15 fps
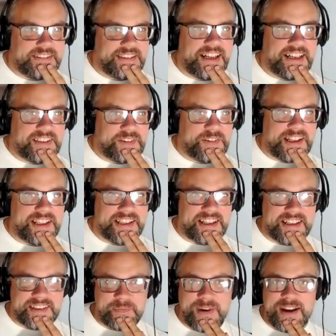I do.
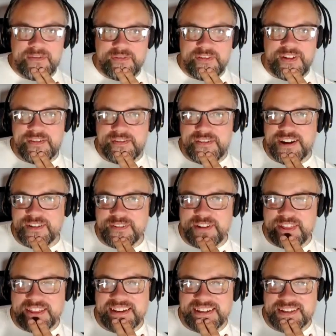That's my favorite I
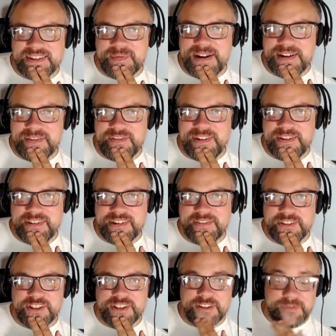think that's my favorite of
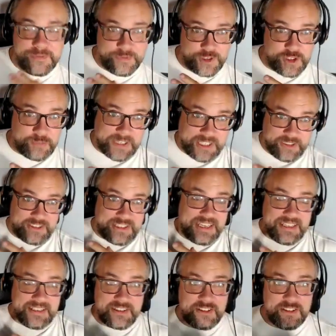all of them, just because it
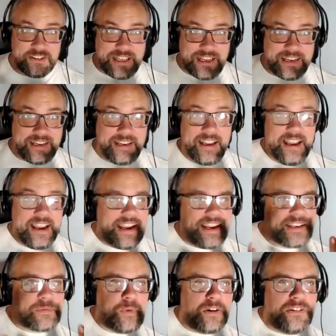is so, like,
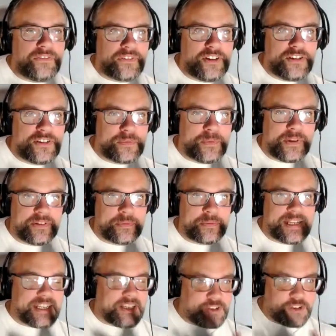it's one of those ones
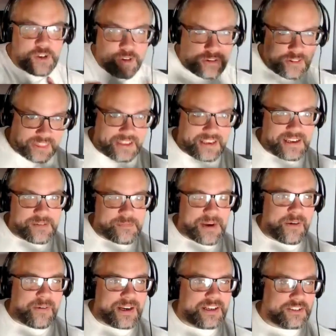where you don't think
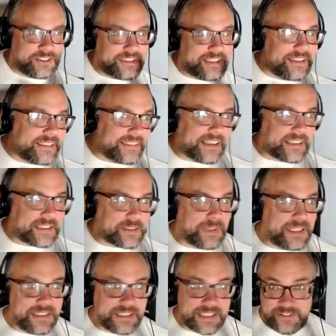about it until it's
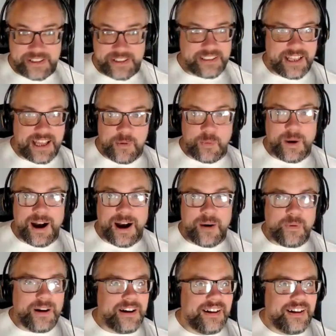explained to you, and then you're like, wow.